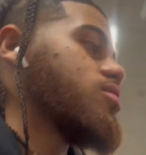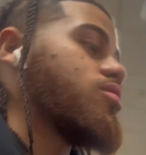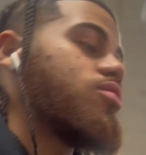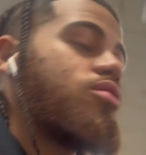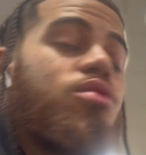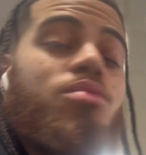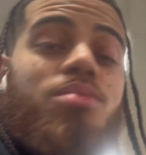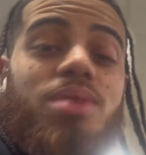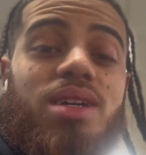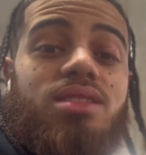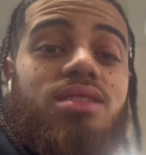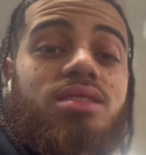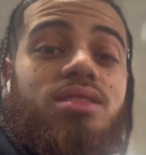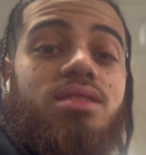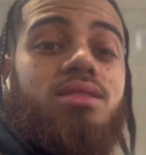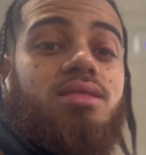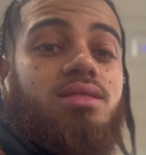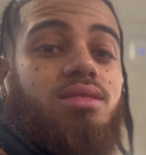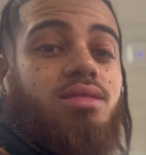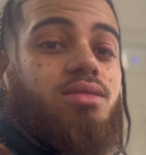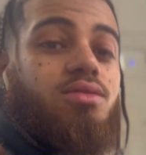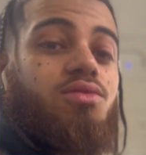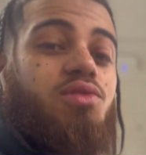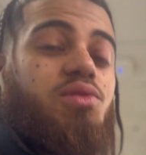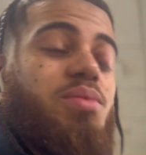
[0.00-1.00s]
we about to
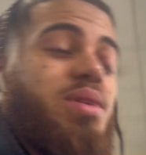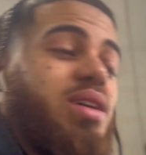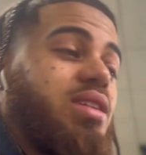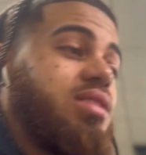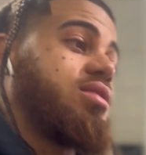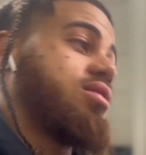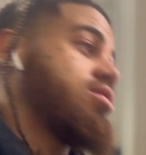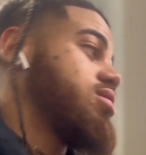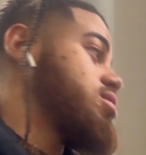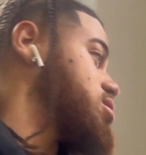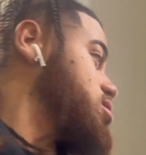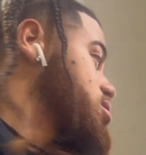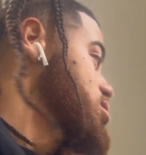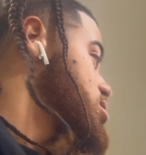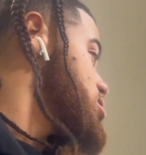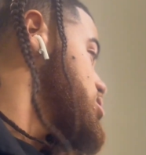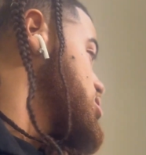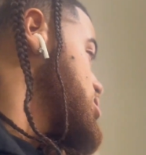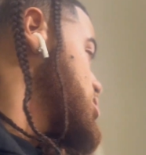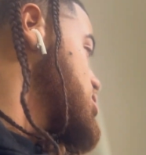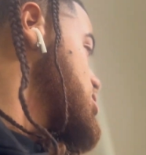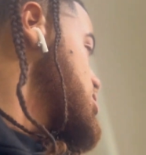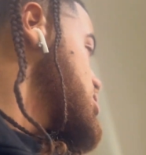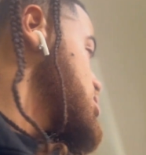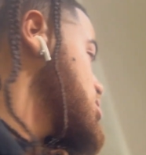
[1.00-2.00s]
see.
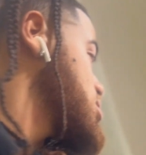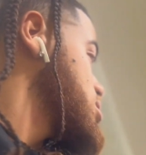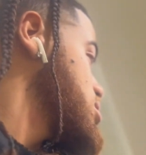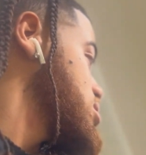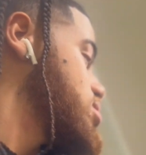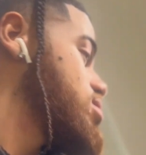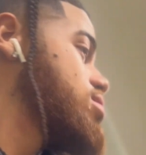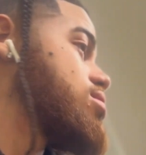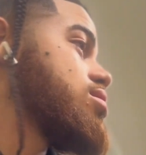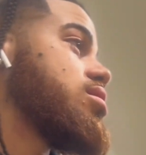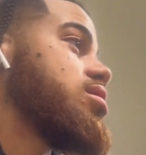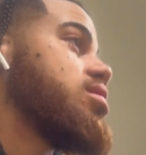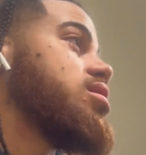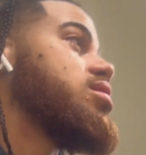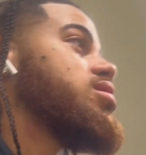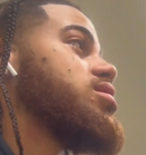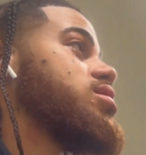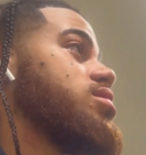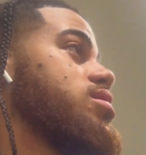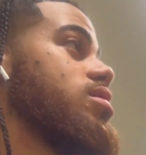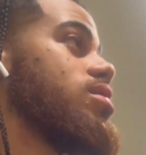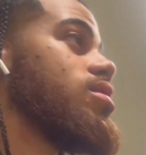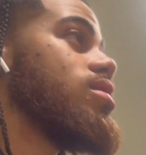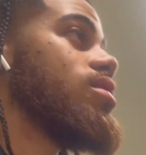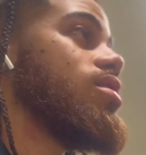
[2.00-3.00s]
Cause
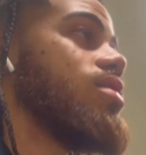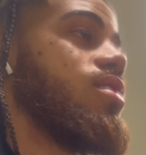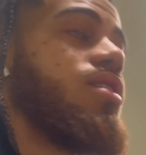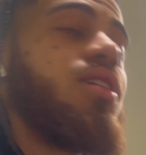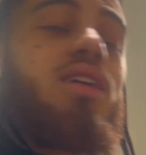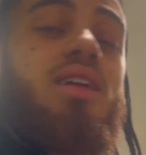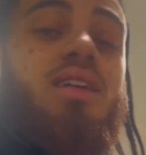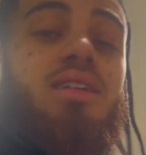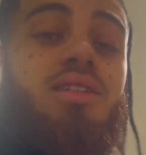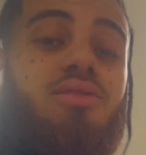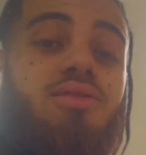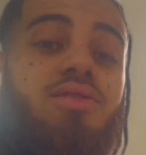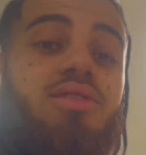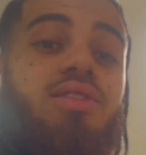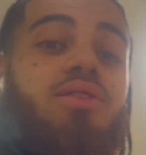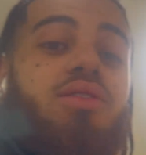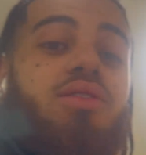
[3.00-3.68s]
I don't know